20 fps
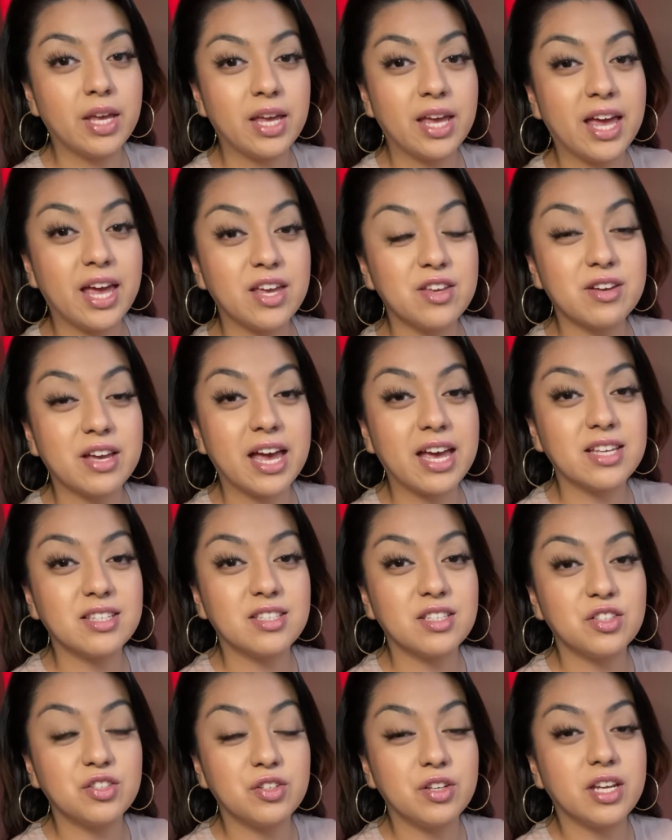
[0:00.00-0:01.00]
Hey you guys,
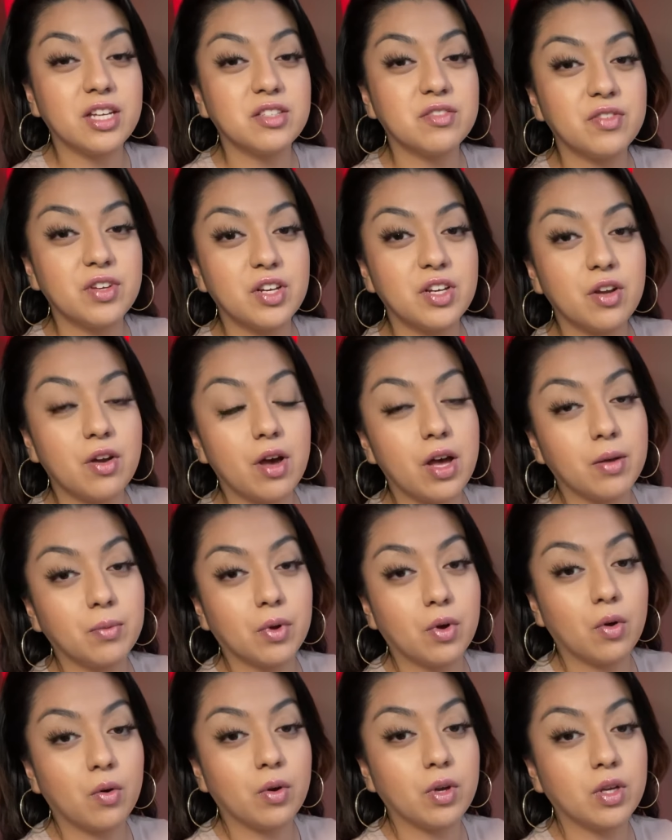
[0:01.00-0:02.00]
in today's video I'm
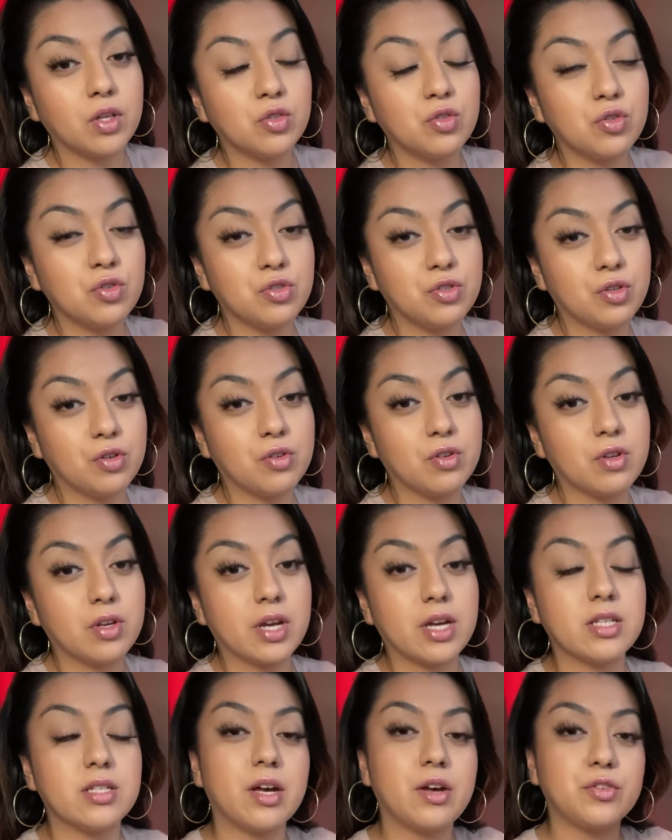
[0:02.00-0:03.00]
going to show you
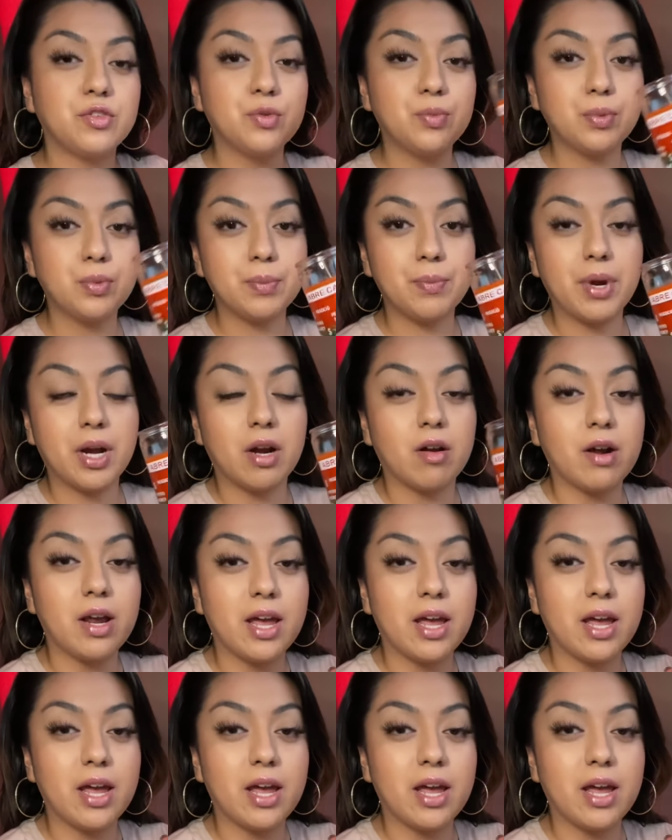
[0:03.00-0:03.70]
guys how to prepare